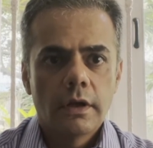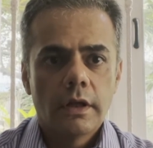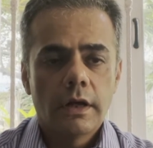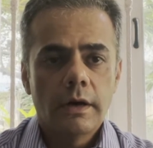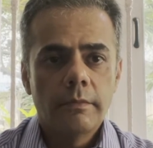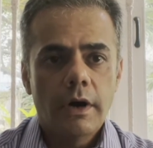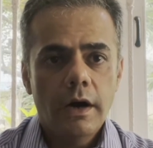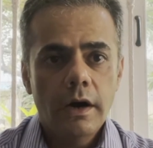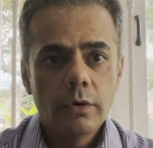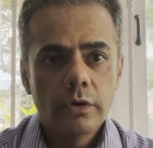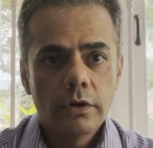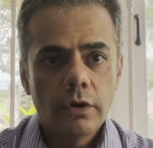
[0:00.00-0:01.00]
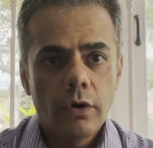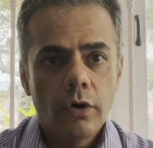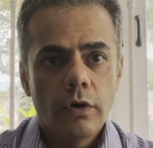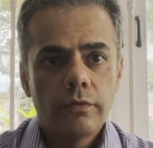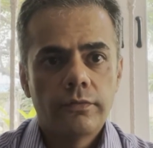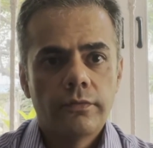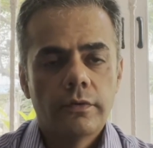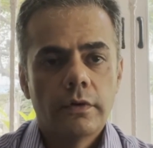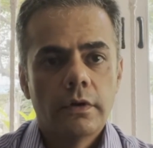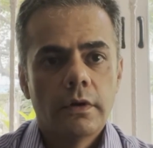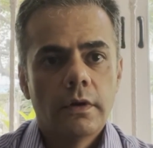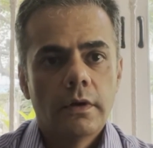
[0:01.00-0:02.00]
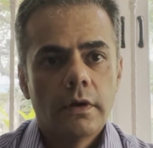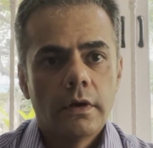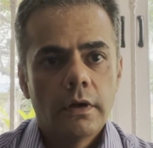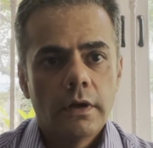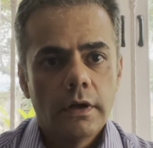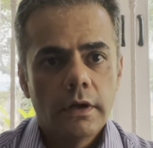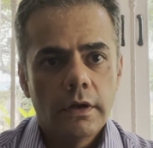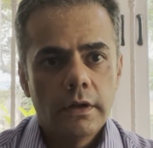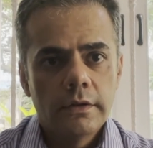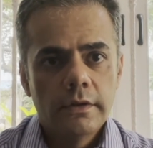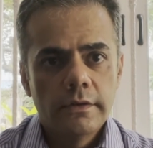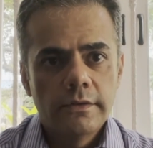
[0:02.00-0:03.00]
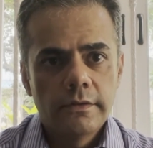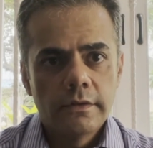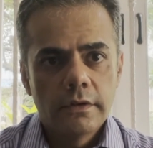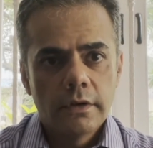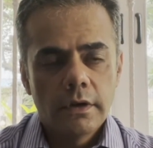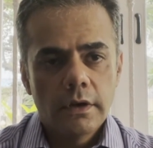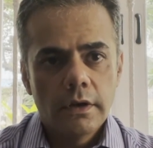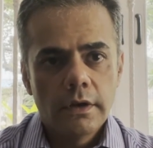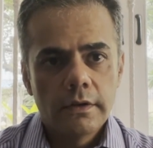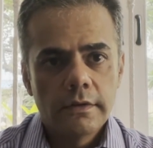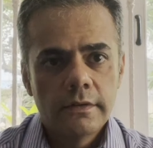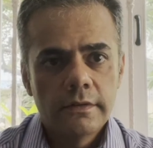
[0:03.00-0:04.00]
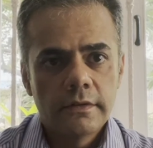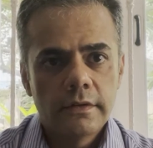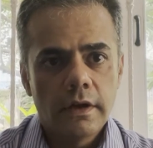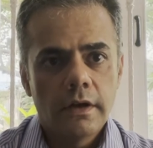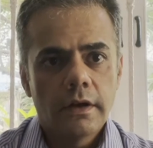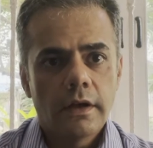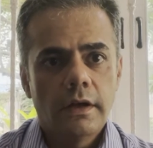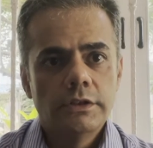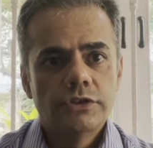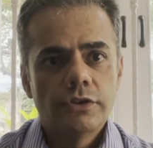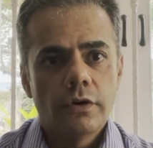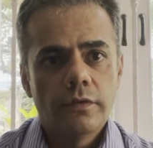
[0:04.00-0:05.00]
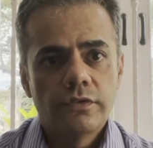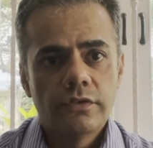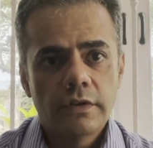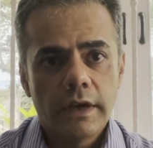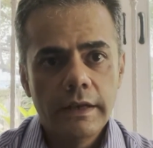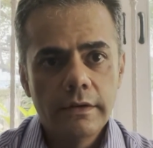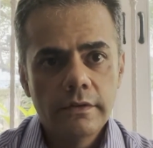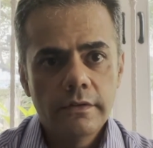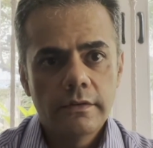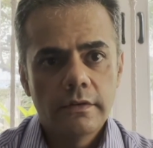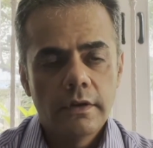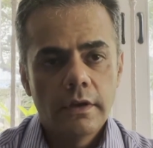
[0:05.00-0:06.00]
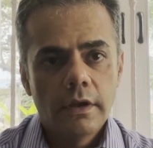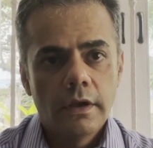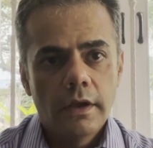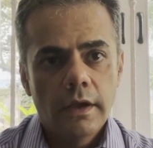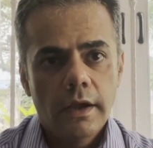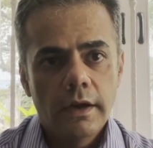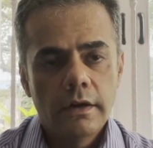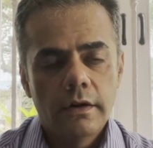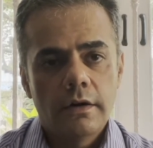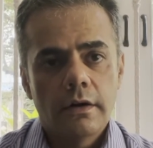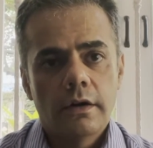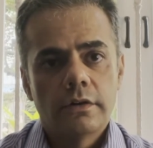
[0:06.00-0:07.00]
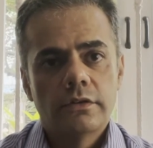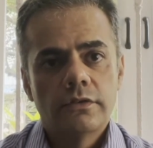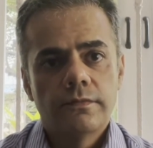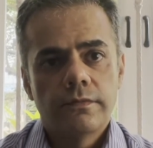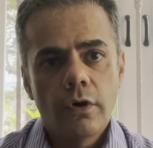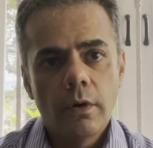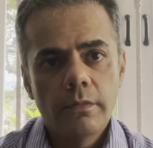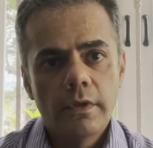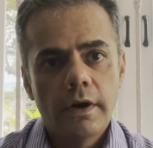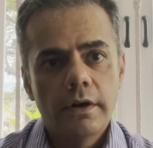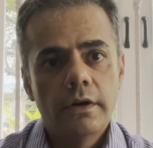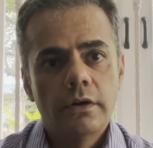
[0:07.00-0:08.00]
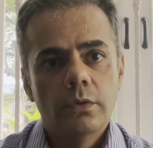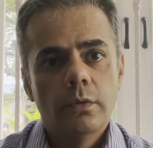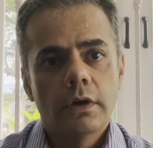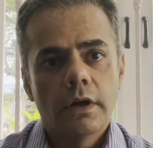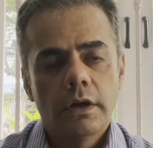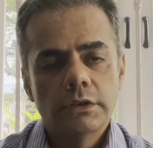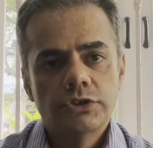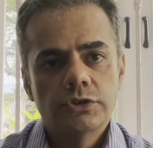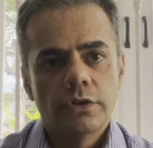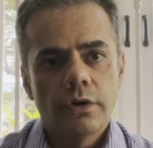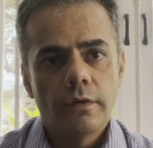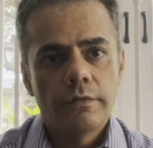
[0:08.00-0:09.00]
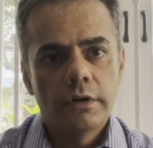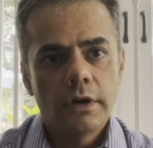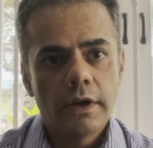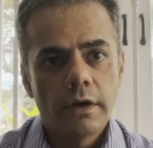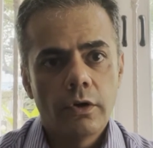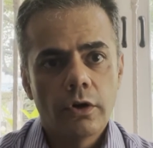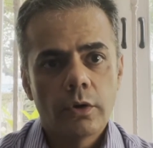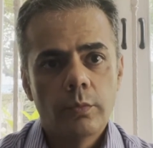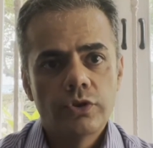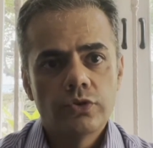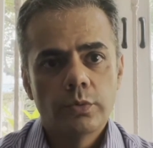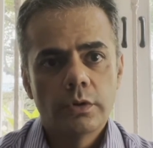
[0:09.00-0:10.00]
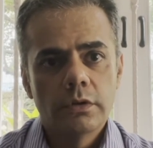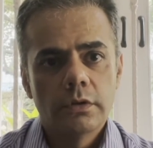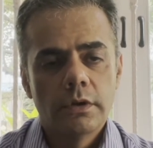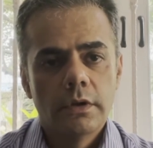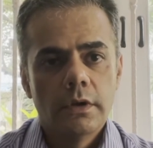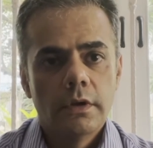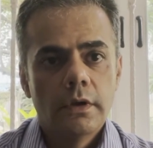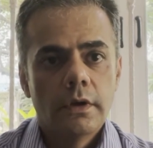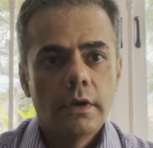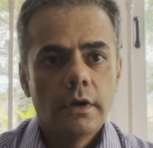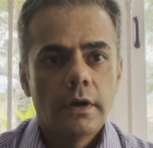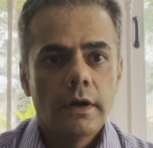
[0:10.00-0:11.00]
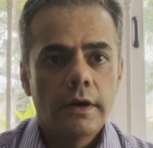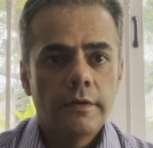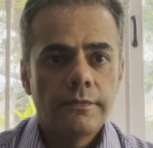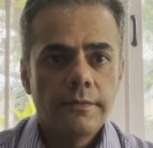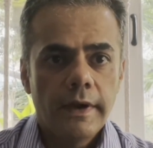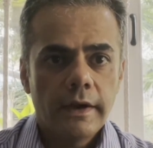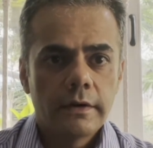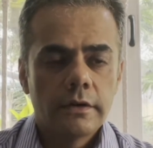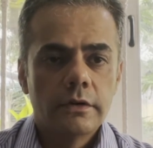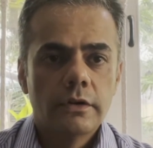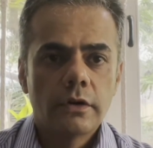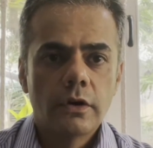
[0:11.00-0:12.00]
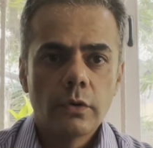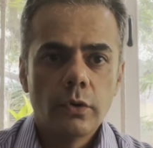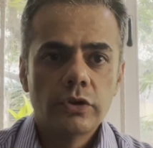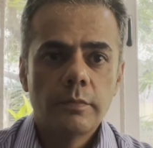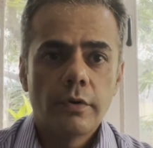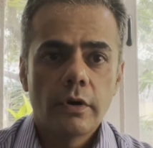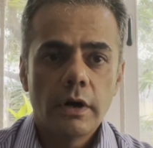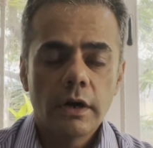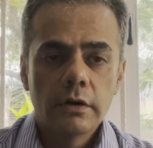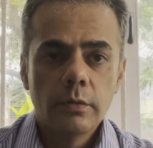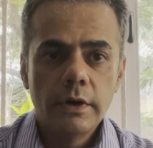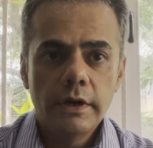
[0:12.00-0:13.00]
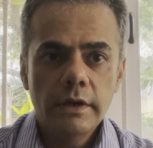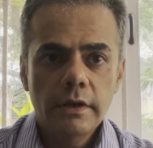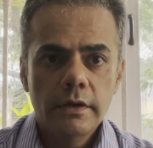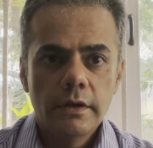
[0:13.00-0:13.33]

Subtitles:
come out of this culture of silence and transform that into a culture of dialogue, which will affect the growth, productivity